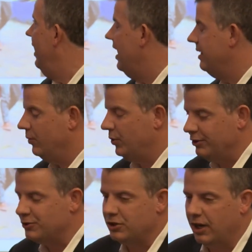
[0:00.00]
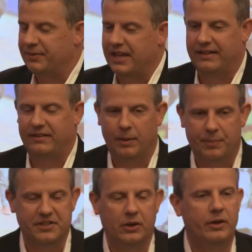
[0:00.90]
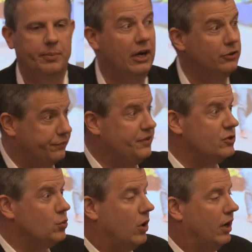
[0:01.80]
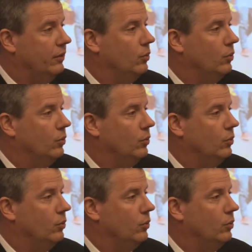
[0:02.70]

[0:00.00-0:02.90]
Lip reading: And we don't stop that. And I'm particularly proud of this one,